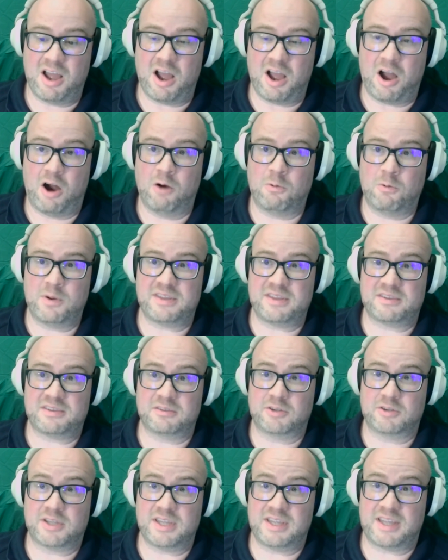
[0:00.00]
always
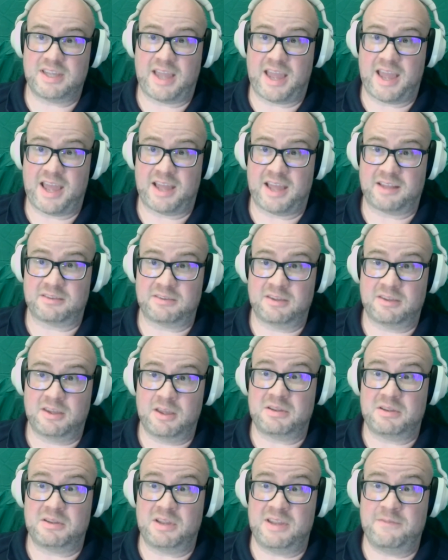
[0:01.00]
looking at,
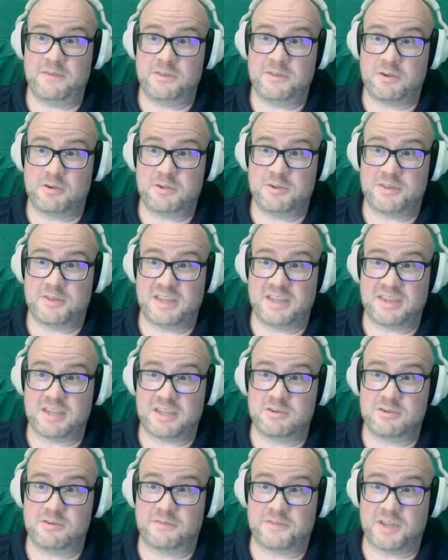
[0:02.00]
even though you think that
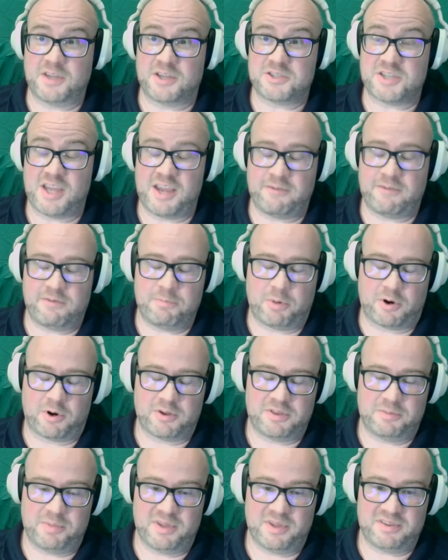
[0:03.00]
you have touched every part
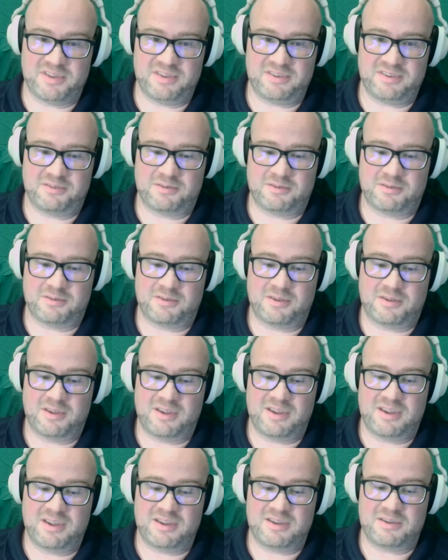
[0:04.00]
of the business,
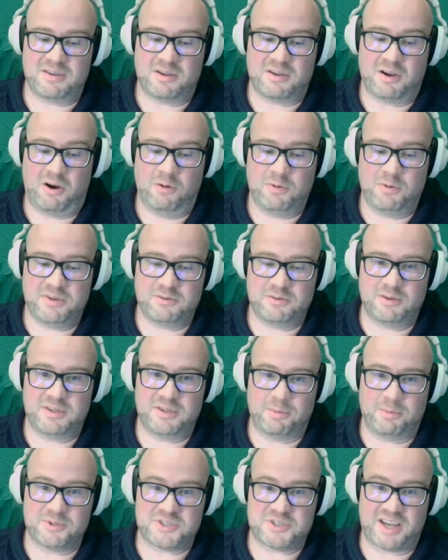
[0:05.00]
always do a
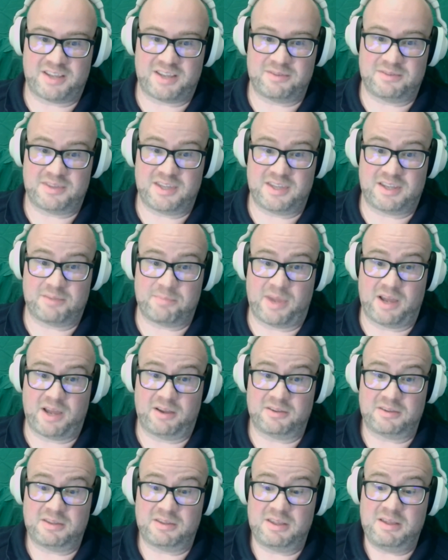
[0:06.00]
double check and think
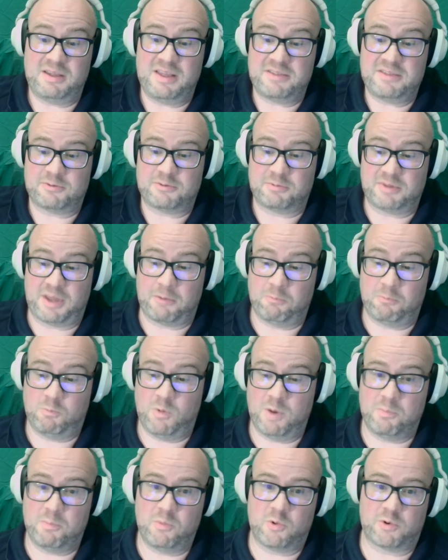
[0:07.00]
about, is there that
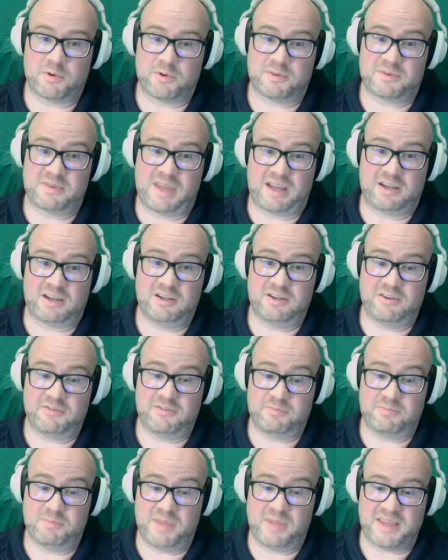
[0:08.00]
one more that could
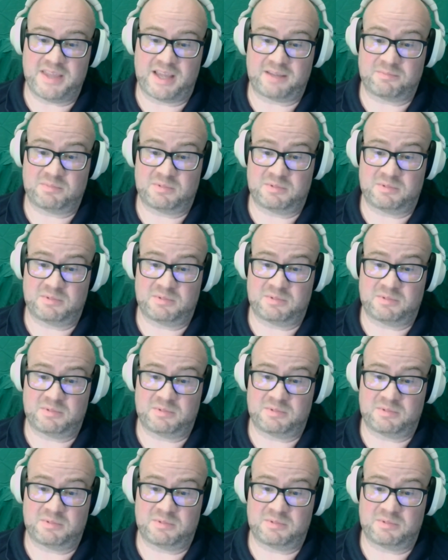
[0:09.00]
have made that